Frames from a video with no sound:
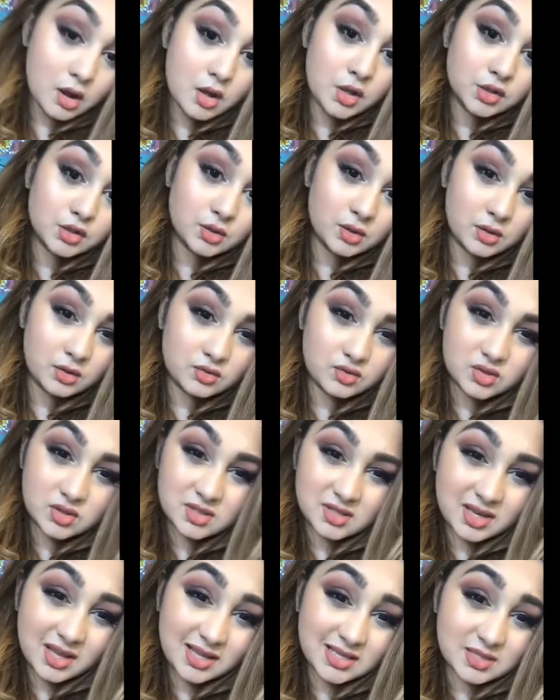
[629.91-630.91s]
so it just
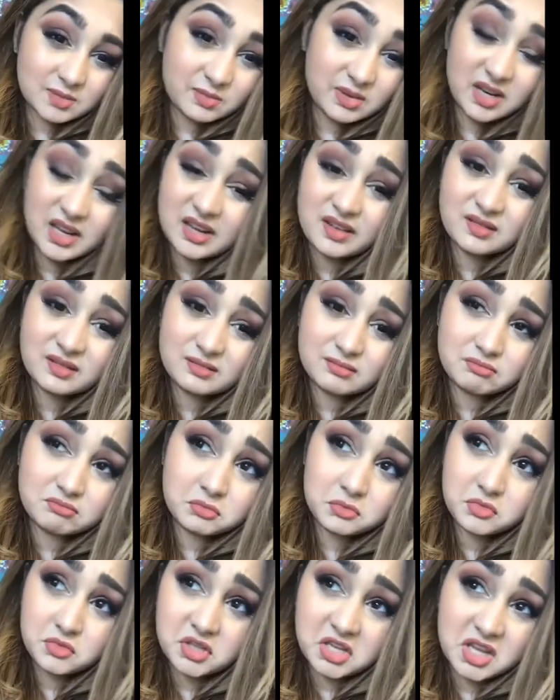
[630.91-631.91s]
takes me like
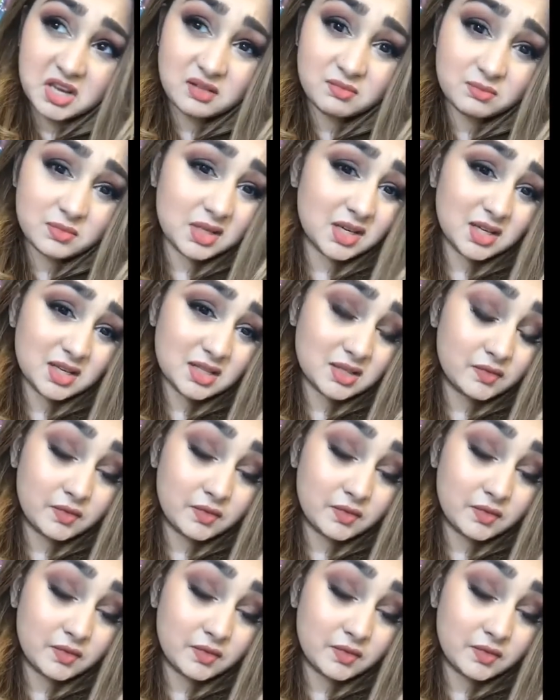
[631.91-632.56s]
10 minutes,